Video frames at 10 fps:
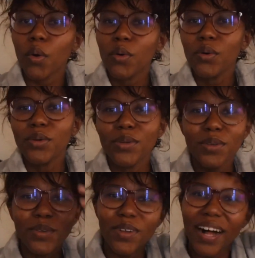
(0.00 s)

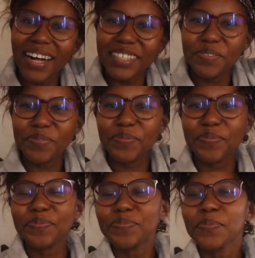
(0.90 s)
cool.
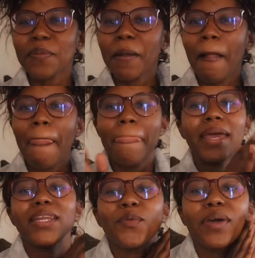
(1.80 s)
Um,
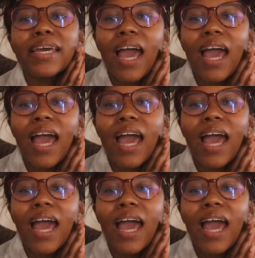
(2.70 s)
anyway,